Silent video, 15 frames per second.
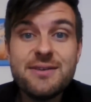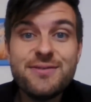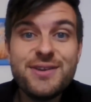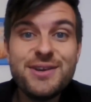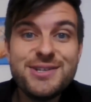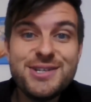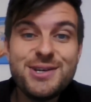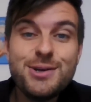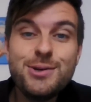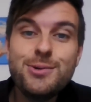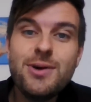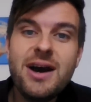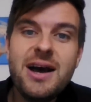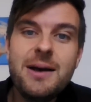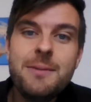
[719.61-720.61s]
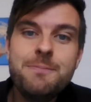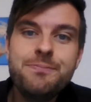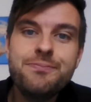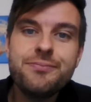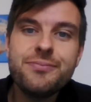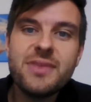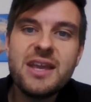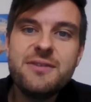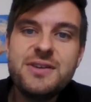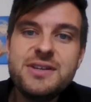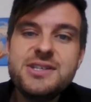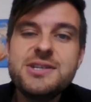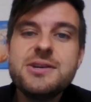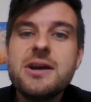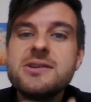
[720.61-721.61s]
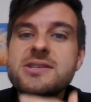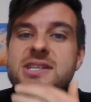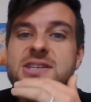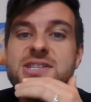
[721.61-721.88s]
if you do go